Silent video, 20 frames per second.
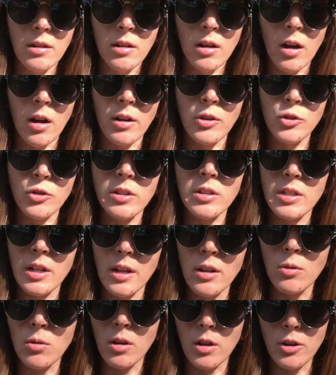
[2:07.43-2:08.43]

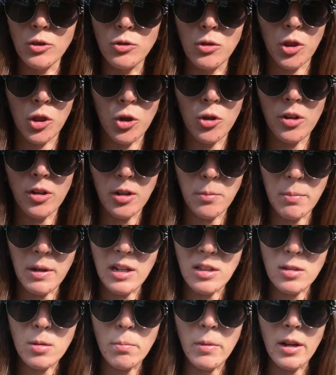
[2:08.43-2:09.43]
110 to 130
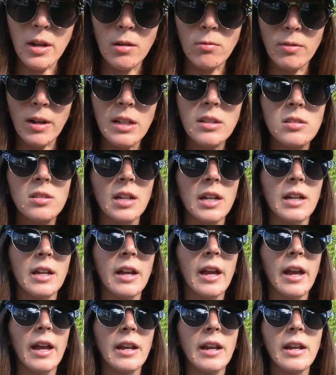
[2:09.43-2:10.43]
beats a minute
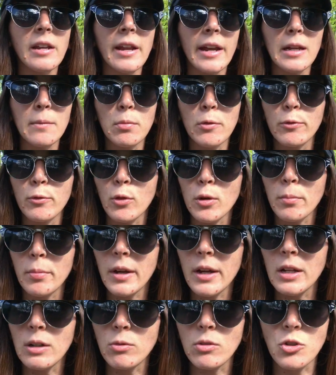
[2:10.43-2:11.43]
resting, and at night before
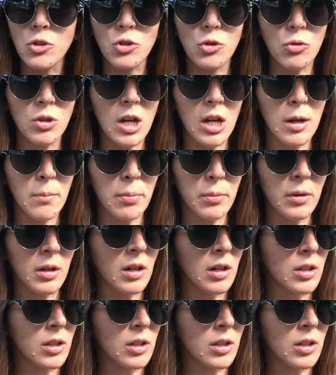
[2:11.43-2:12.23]
bed it would shoot up.